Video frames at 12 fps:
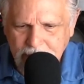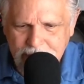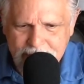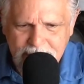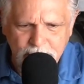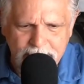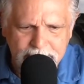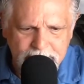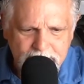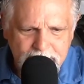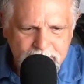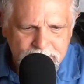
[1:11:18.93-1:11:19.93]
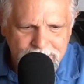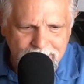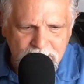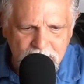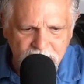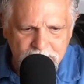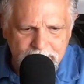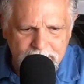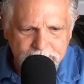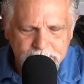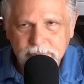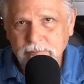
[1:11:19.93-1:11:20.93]
At any rate, thank you,
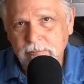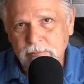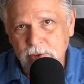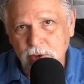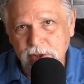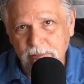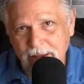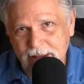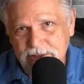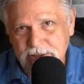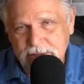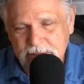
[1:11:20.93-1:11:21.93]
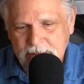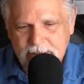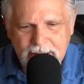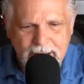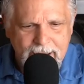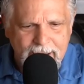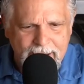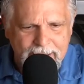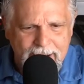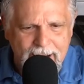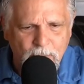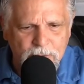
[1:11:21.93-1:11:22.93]
everybody. You're the best.
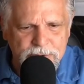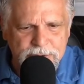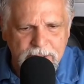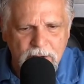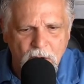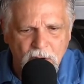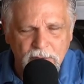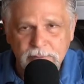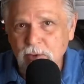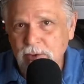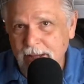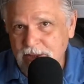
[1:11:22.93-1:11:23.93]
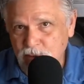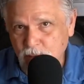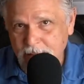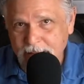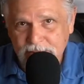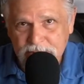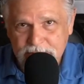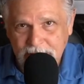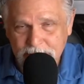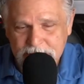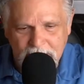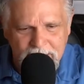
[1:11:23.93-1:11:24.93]
And I will see all of you next week at the
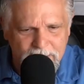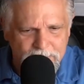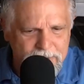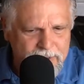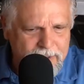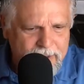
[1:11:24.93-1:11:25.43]
same time